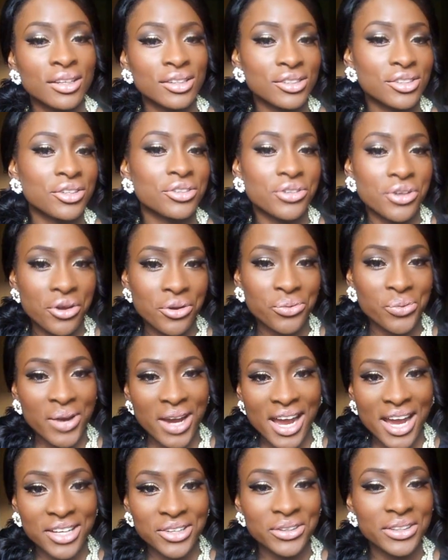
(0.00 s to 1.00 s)
you know
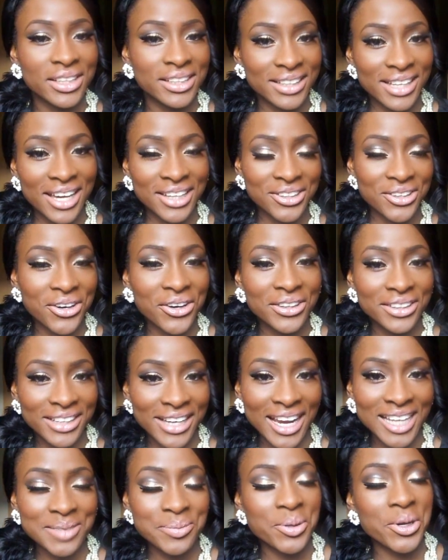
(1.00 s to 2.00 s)
where you can get your
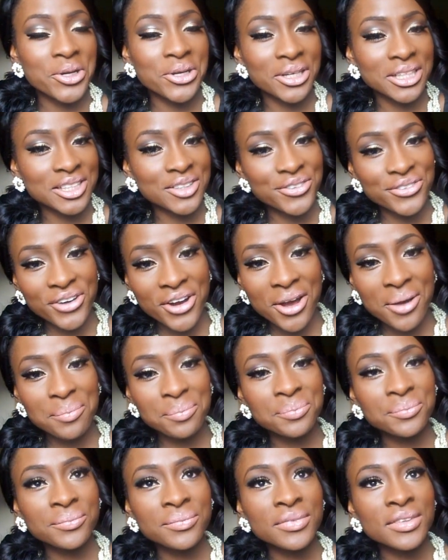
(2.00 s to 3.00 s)
NYX products from.
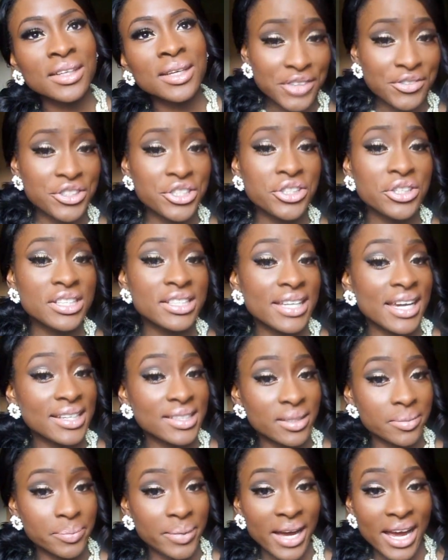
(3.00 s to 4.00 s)
If you do decide
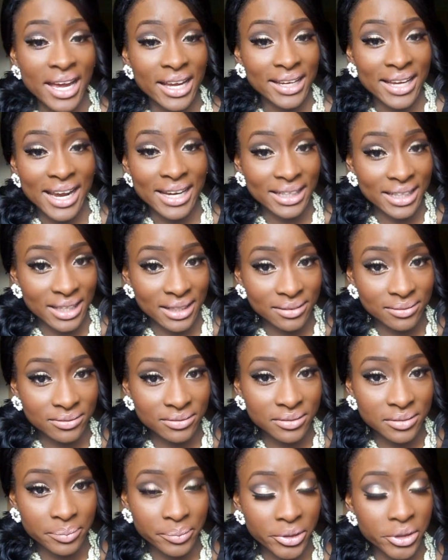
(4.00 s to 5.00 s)
to buy any
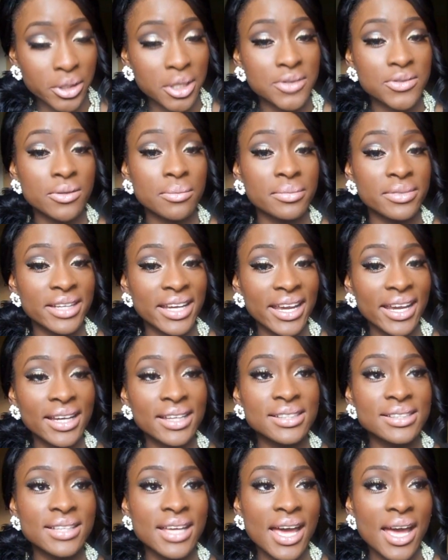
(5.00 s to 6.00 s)
products from
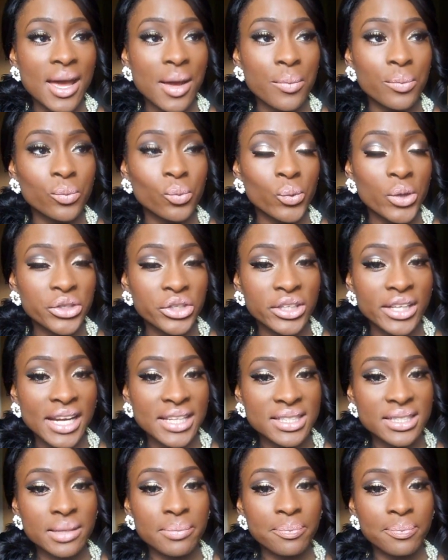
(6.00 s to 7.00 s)
NYX, um, when you get
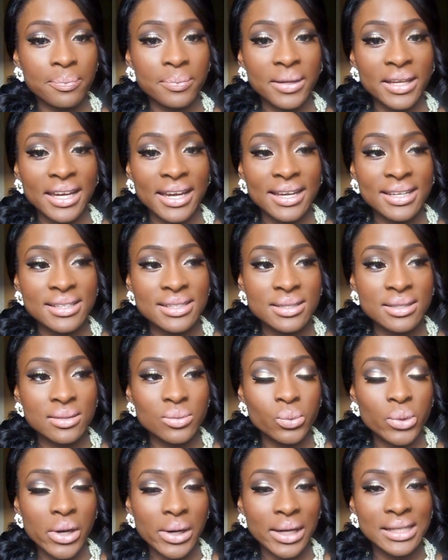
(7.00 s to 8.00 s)
to the place
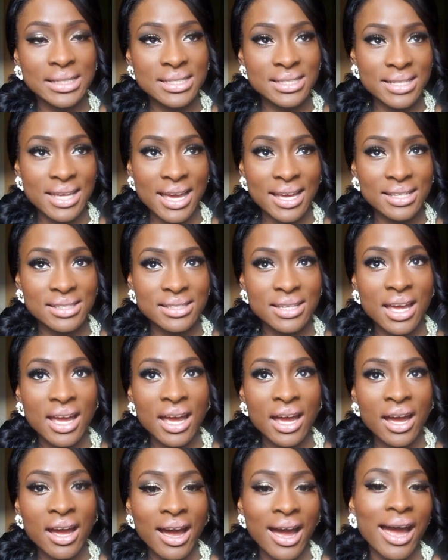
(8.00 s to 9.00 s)
where it says,
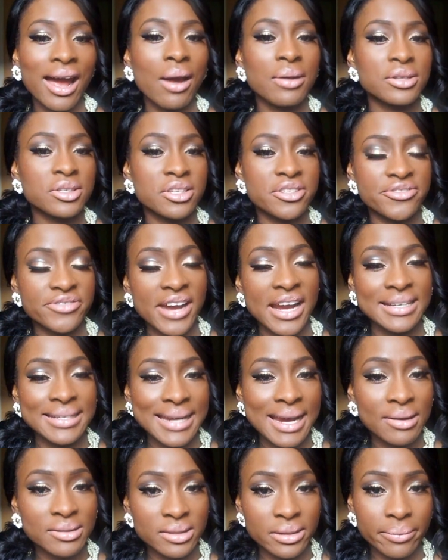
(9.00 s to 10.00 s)
how did you find
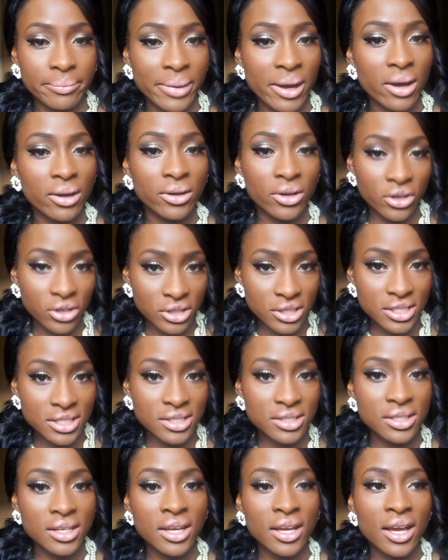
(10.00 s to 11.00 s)
out about
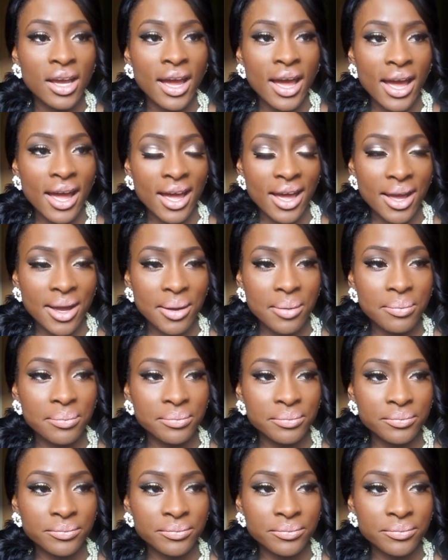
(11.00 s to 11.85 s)
us? Um,